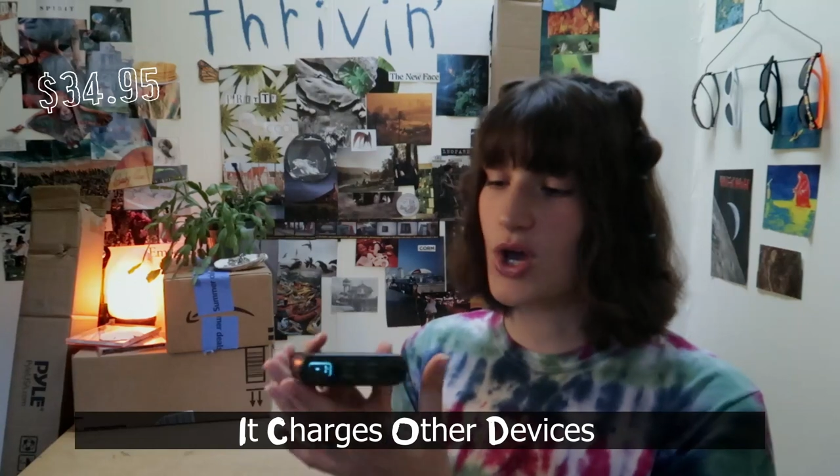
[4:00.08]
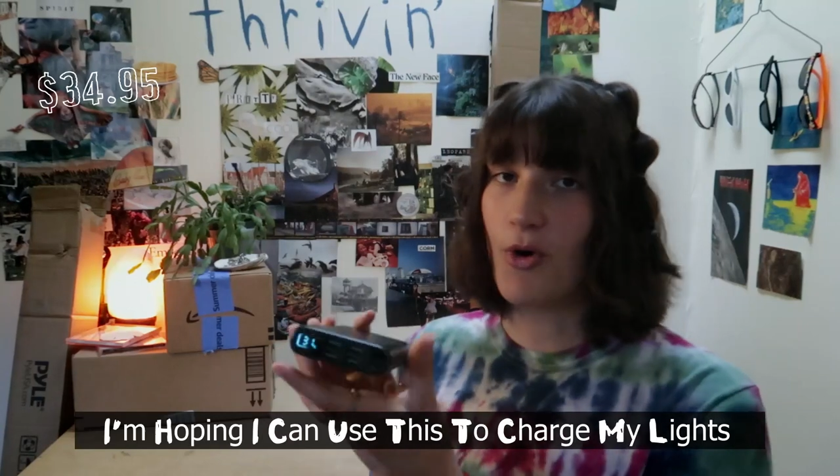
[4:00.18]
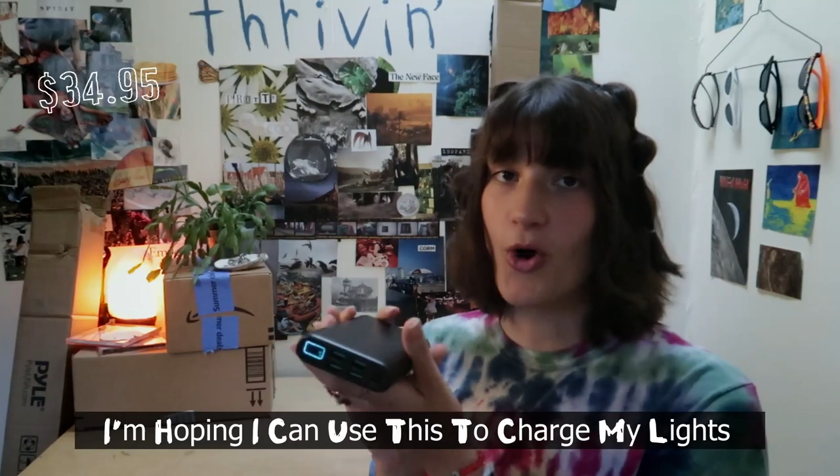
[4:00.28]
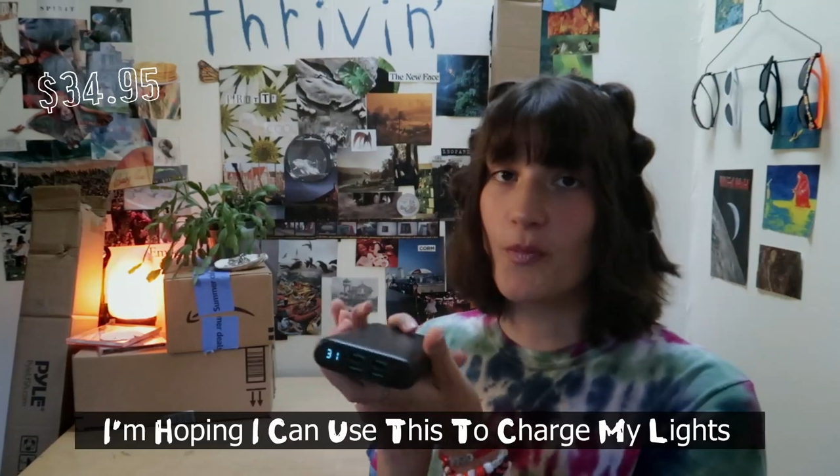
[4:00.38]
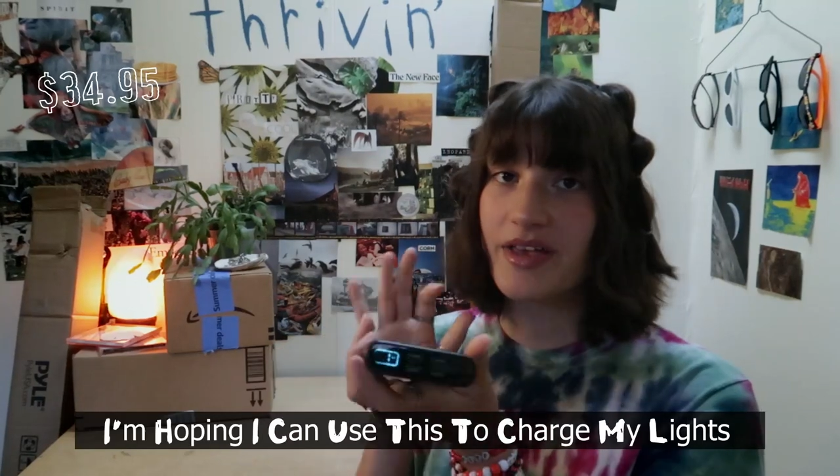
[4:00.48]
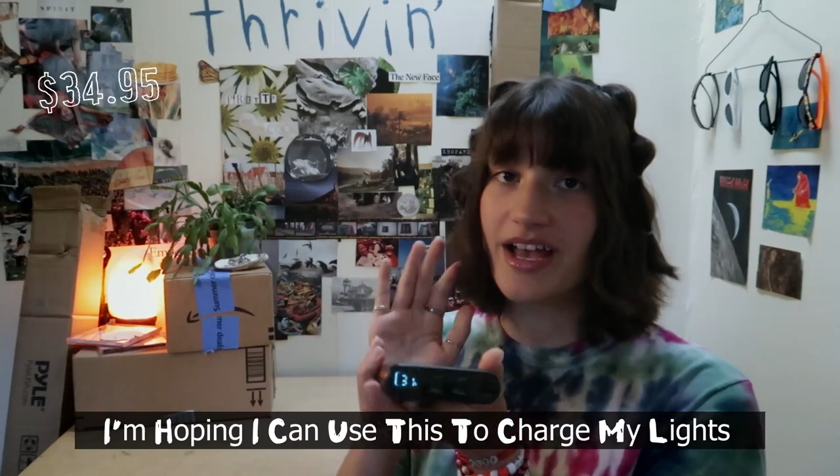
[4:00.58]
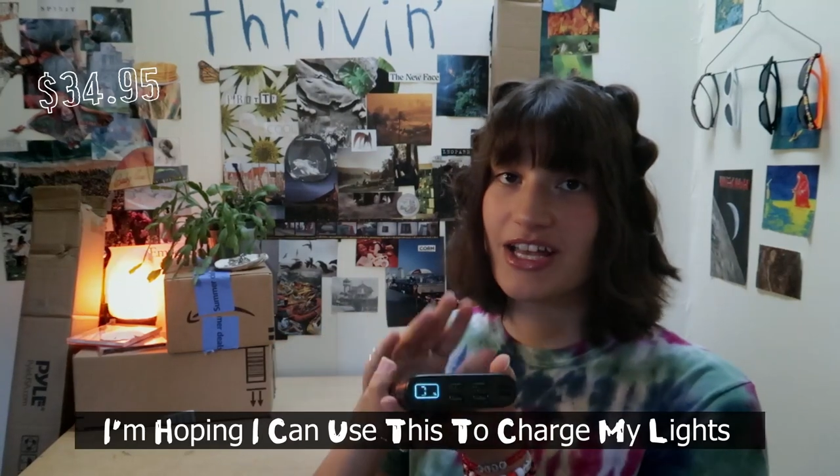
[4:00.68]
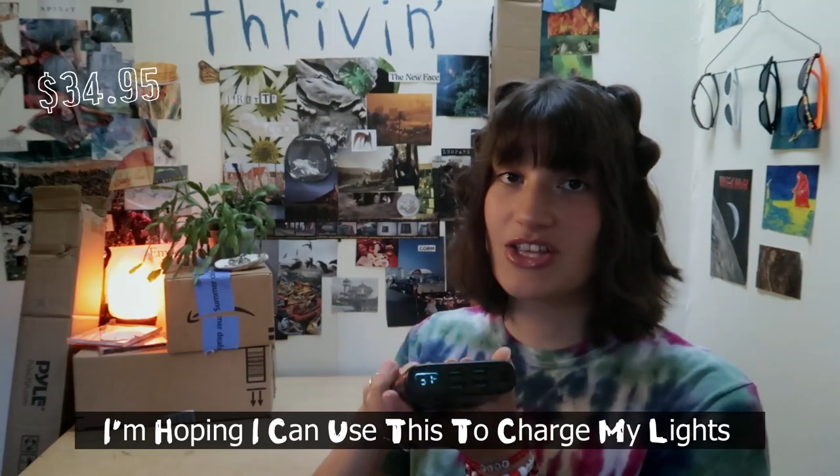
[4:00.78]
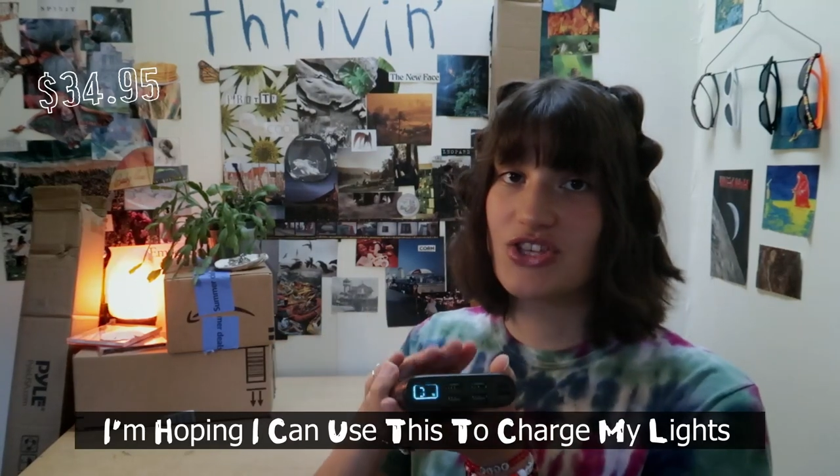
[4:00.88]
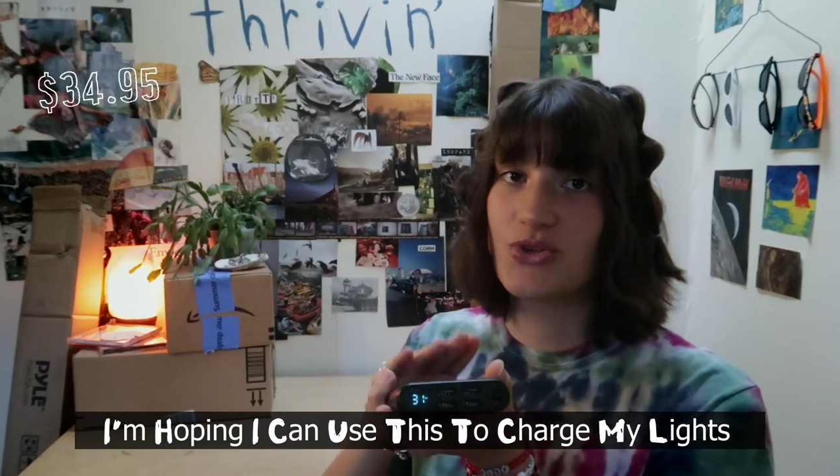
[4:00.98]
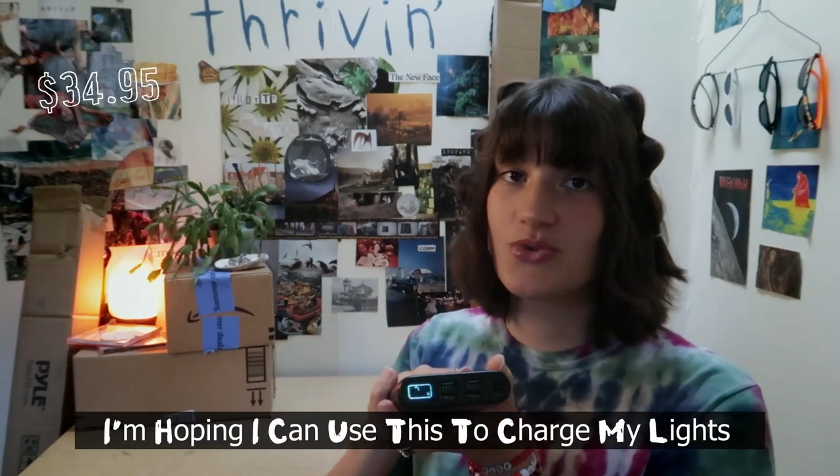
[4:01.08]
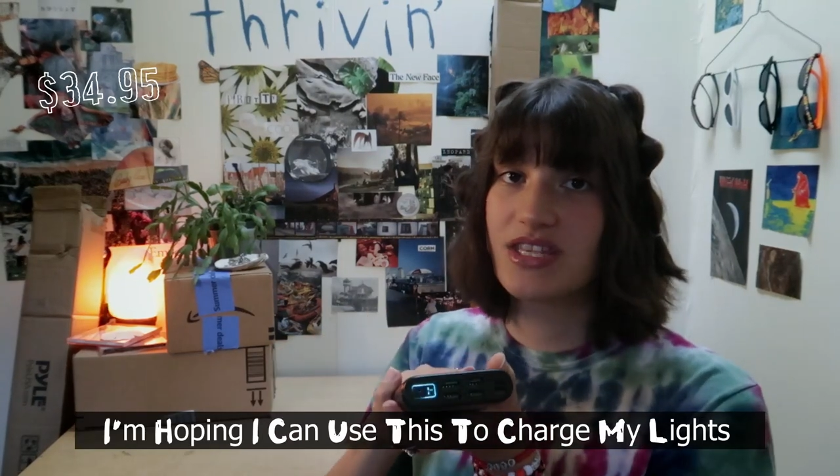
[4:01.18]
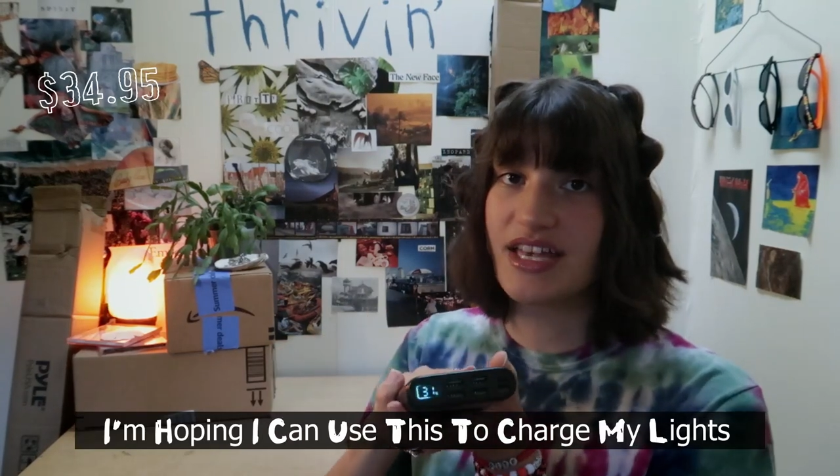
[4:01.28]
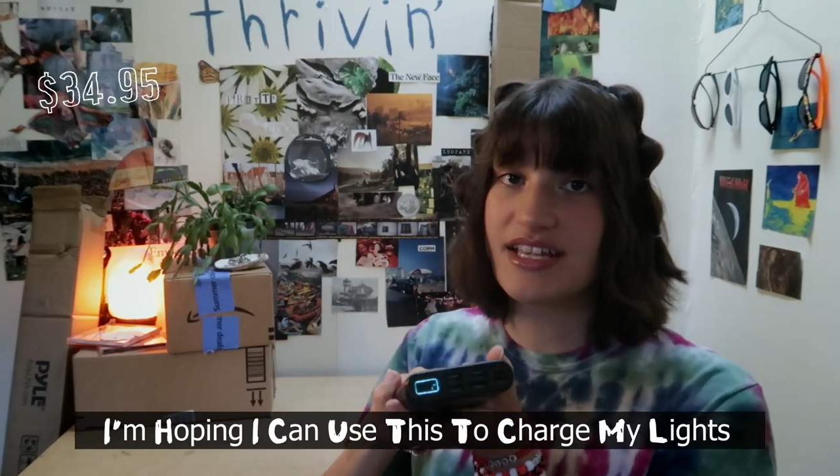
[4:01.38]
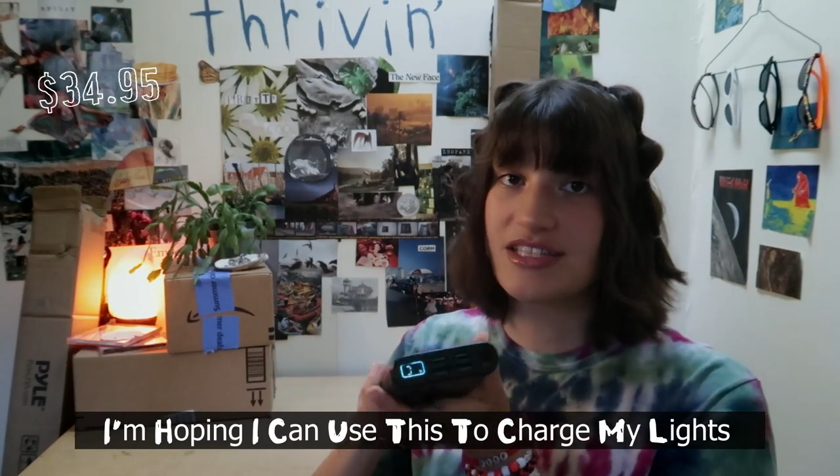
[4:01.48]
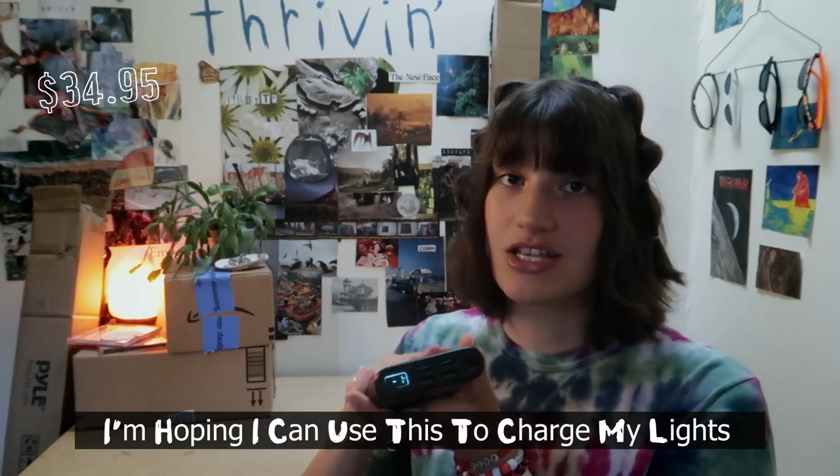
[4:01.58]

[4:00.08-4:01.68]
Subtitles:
So I'm hoping I can use this